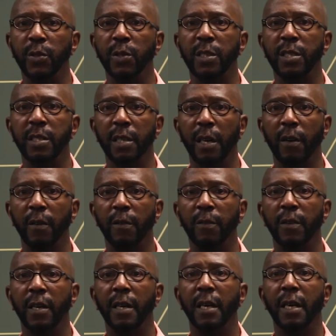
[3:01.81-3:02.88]
itself
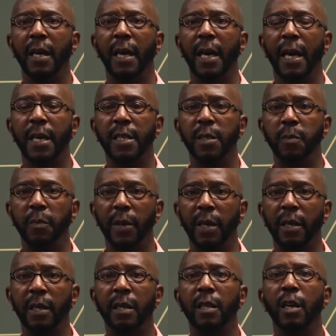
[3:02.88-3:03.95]
has
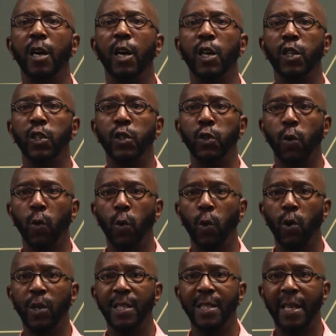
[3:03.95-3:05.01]
been
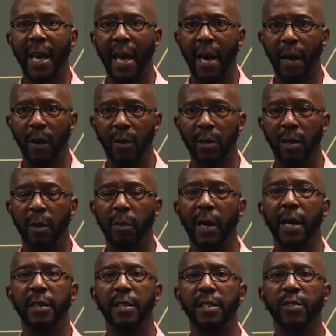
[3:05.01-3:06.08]
torn down
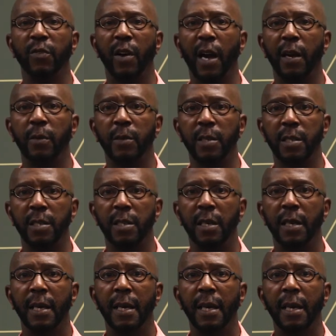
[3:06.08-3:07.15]
by this virus.
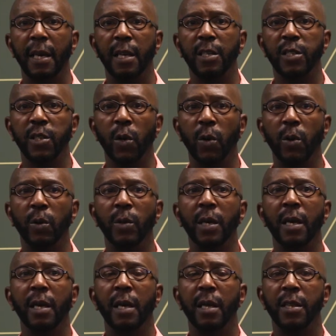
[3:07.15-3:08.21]
And so
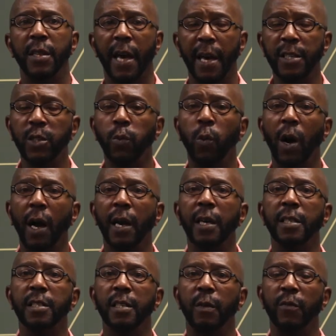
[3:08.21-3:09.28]
that's why
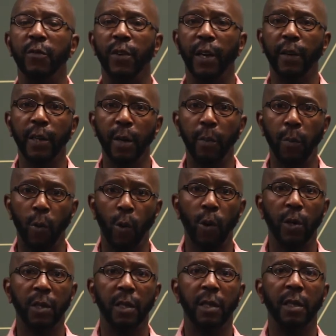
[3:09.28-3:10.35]
it's very
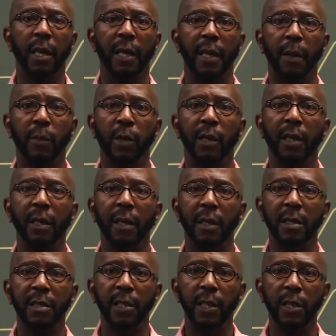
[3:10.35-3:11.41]
important, and I'm going to
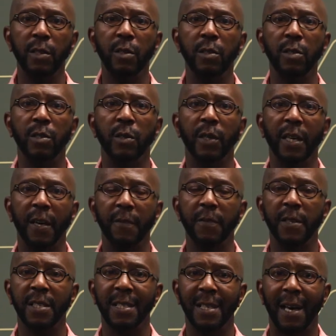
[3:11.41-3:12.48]
continue to
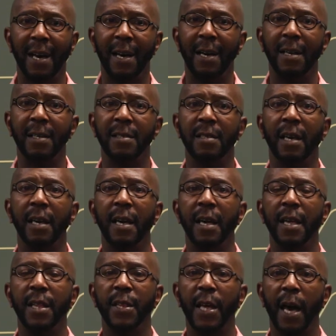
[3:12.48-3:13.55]
emphasize
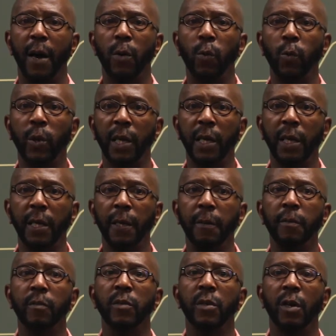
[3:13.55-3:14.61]
that we
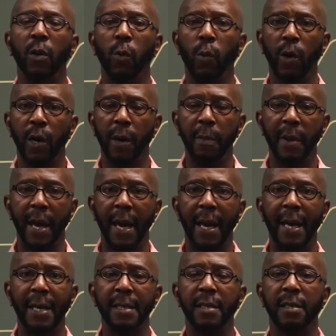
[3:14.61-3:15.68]
wear a
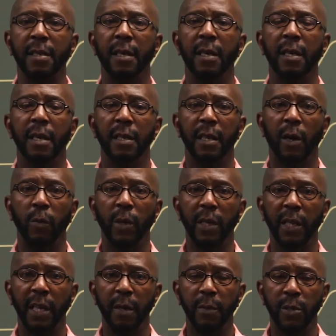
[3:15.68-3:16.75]
mask, that we
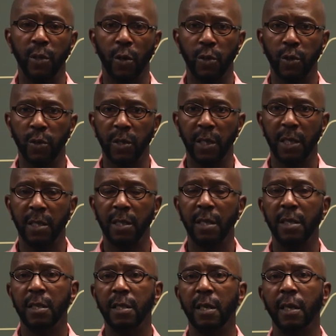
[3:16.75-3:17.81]
keep social
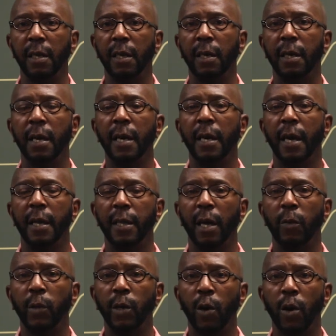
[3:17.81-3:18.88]
distancing, and
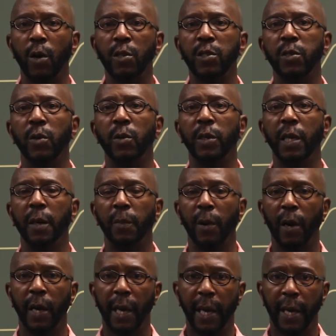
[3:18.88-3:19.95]
that we also keep
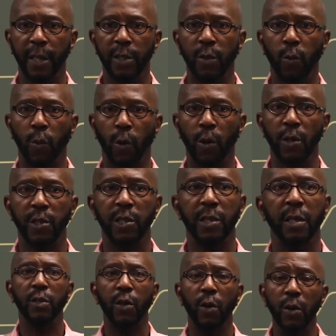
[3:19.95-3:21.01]
our hands washed.
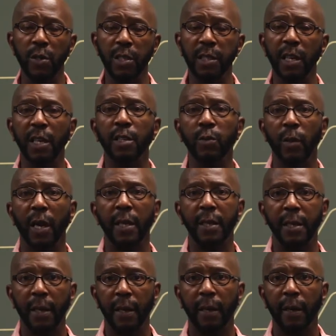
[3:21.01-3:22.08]
Those things right
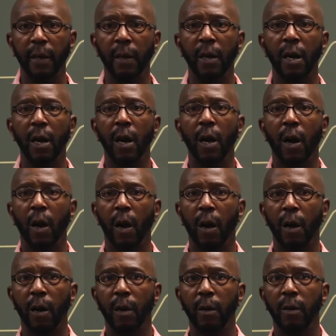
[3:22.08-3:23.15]
there
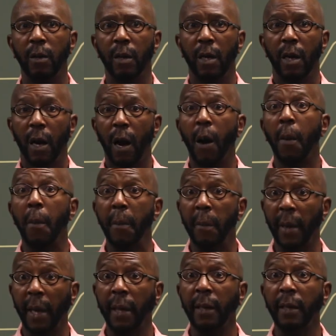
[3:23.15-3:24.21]
are our
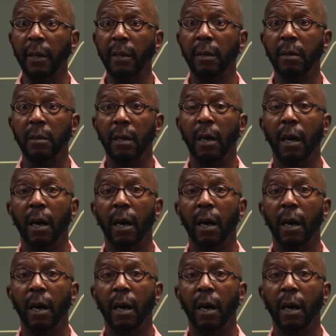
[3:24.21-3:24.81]
main